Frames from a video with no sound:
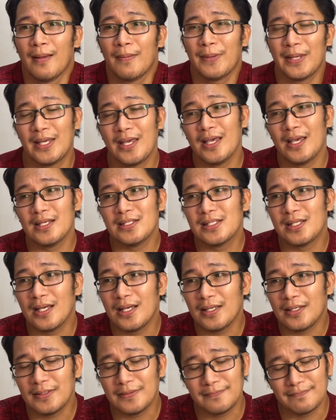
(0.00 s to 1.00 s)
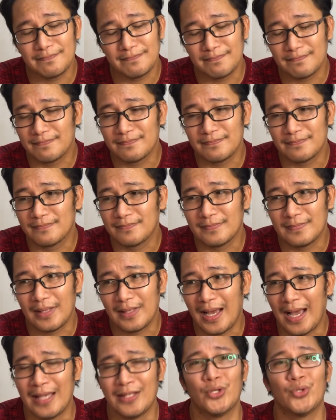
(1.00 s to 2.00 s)
because
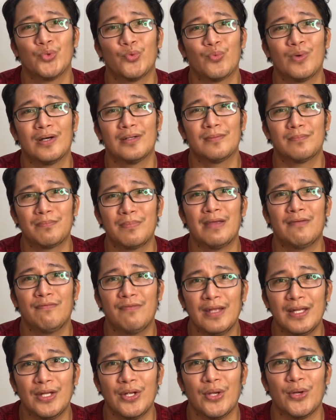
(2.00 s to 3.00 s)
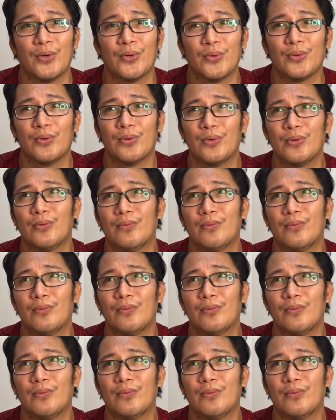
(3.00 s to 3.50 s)
I don't want my video,